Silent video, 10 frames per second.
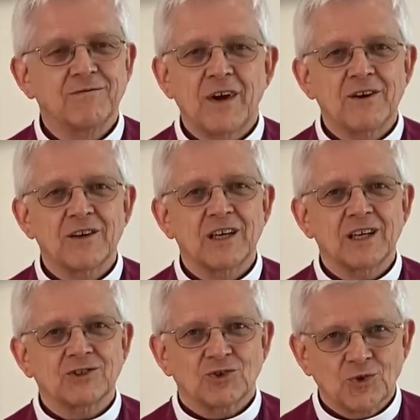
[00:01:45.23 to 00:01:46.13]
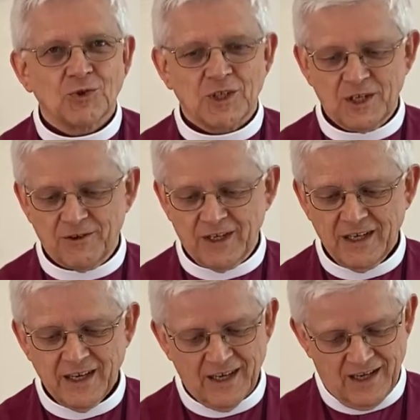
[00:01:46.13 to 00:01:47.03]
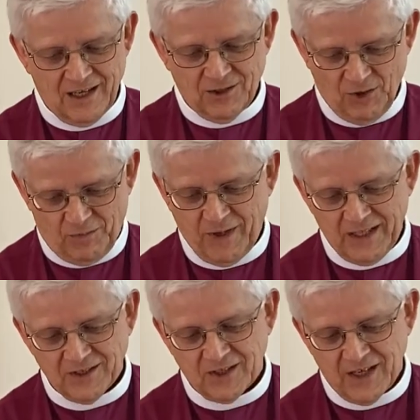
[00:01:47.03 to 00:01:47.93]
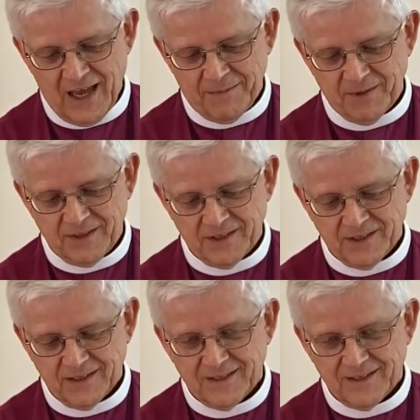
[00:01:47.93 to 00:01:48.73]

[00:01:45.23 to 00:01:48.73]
very extraordinary took place and happened.